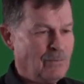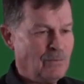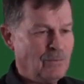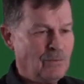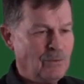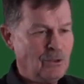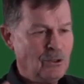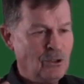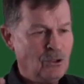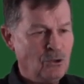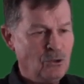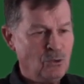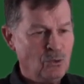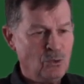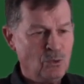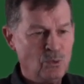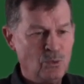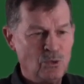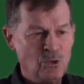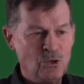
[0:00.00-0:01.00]

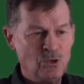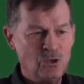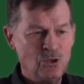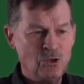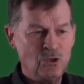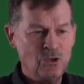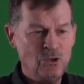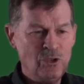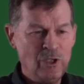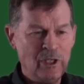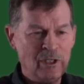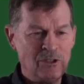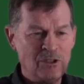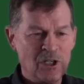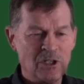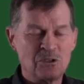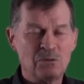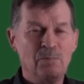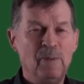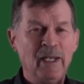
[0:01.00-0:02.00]
it
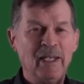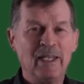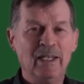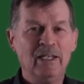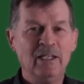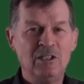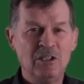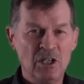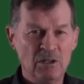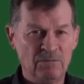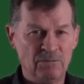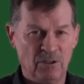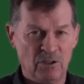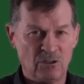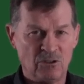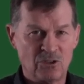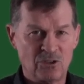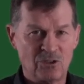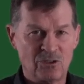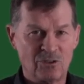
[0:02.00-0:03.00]
doesn't make any
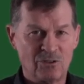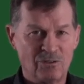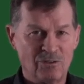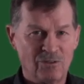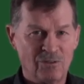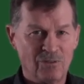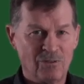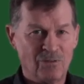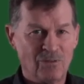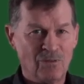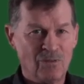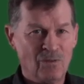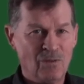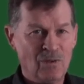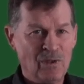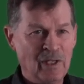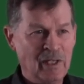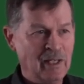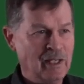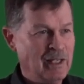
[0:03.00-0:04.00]
difference.
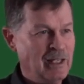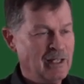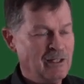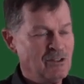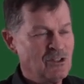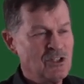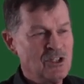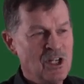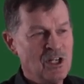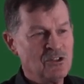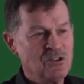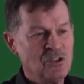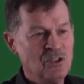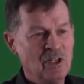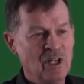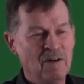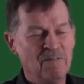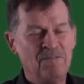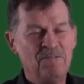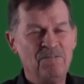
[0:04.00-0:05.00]
It
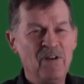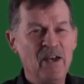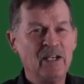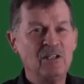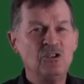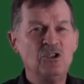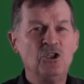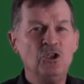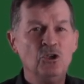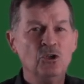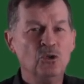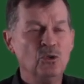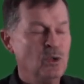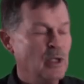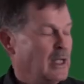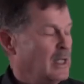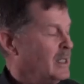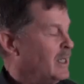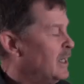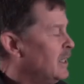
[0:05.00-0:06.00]
doesn't affect you
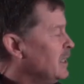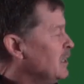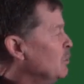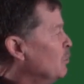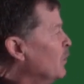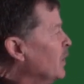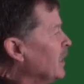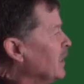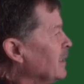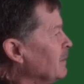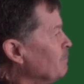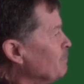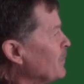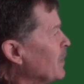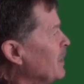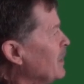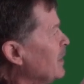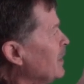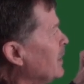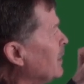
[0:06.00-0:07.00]
in any way.
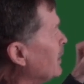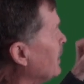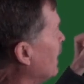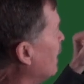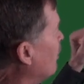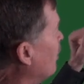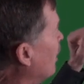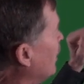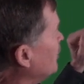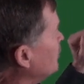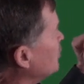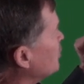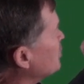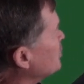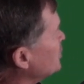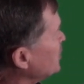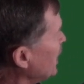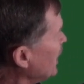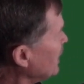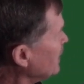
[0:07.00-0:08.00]
Now,
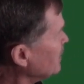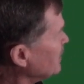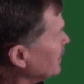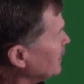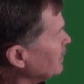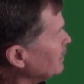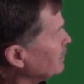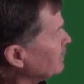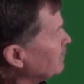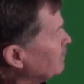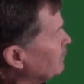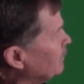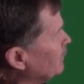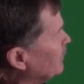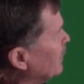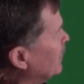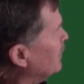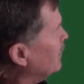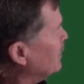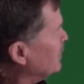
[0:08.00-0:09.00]
understanding,
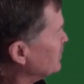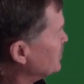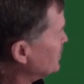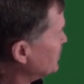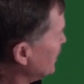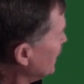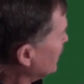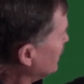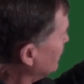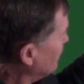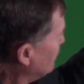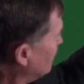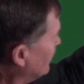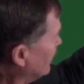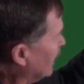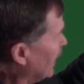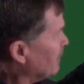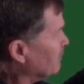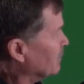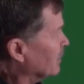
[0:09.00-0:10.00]
the second
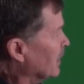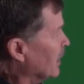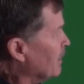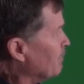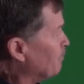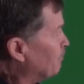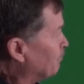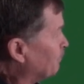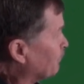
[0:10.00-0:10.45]
level up,